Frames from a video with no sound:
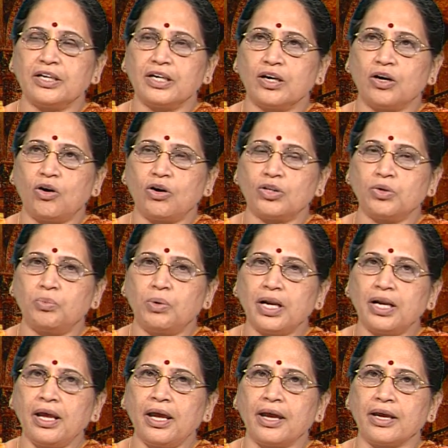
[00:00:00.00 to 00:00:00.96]
On the one
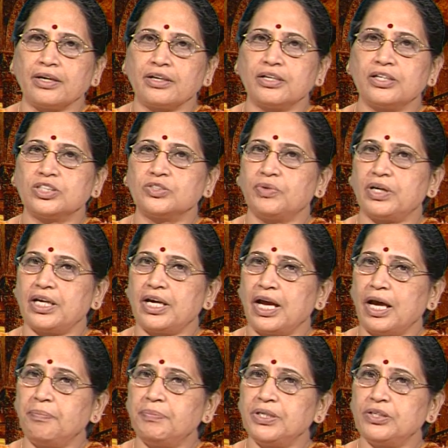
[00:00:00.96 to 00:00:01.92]
hand, he is very
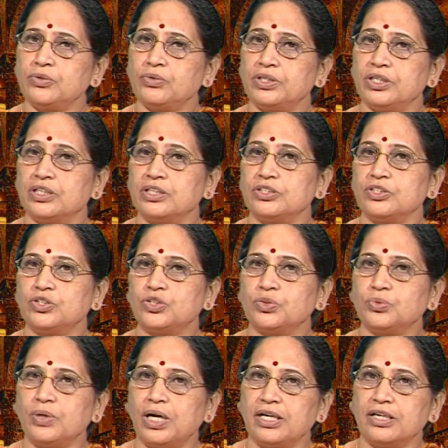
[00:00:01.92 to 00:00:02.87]
happy to hear his
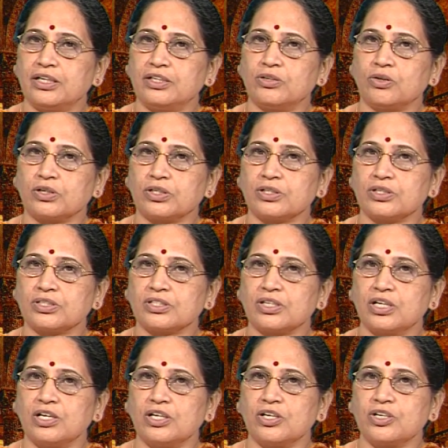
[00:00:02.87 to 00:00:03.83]
two elder daughters
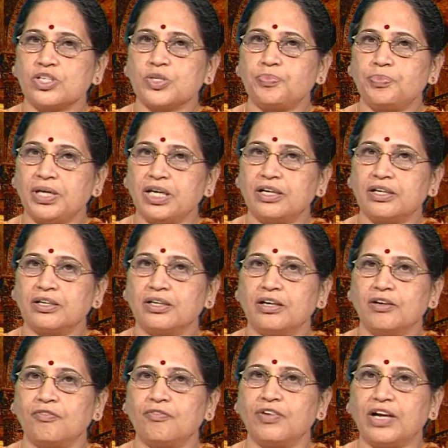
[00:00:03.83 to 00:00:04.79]
speak
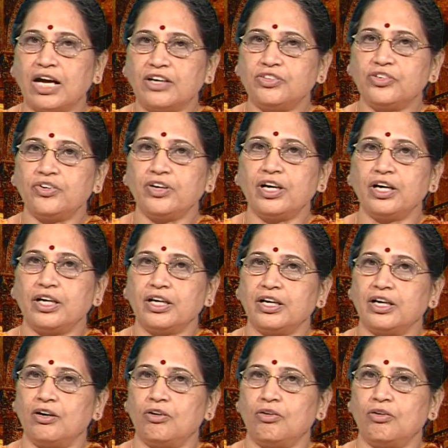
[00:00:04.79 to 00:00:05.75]
flatteringly
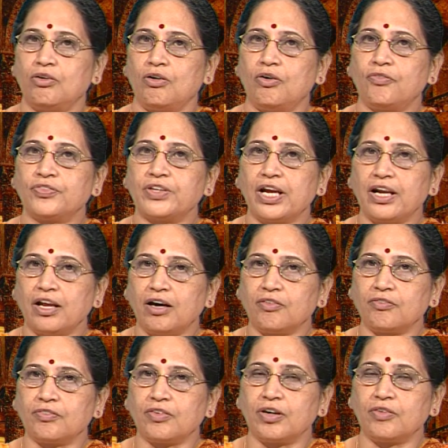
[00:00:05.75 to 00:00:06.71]
of their love,
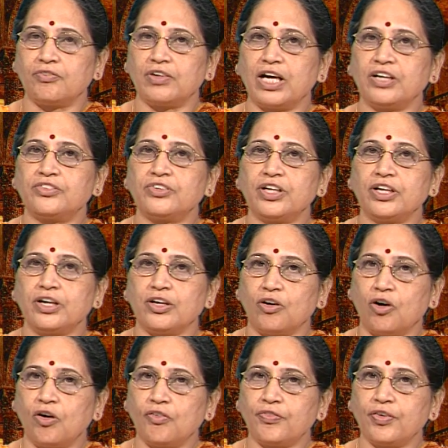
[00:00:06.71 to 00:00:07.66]
flatteringly
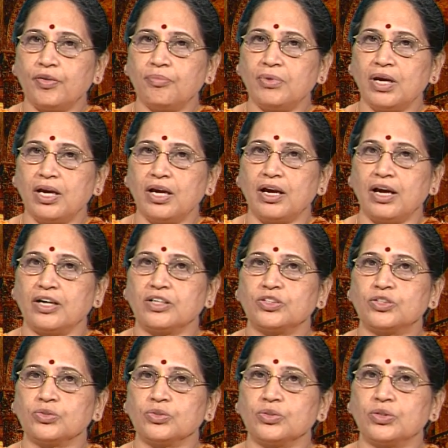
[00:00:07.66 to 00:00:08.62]
of him, and
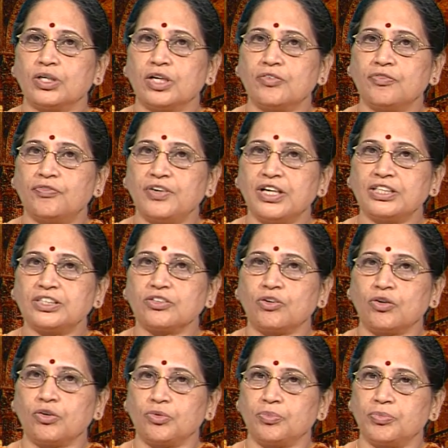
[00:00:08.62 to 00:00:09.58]
to confess or
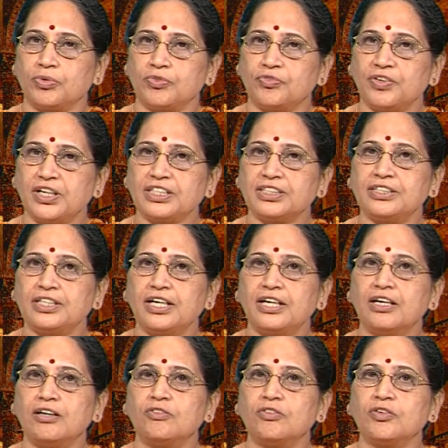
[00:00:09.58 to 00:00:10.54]
to profess their
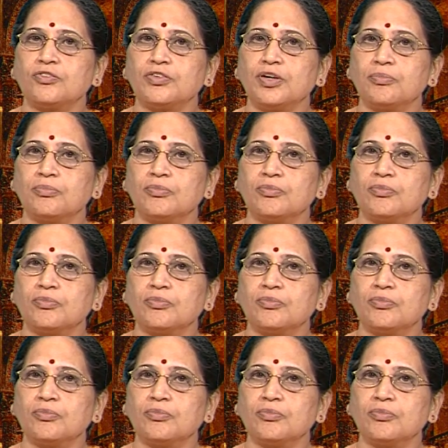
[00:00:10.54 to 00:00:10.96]
love of him,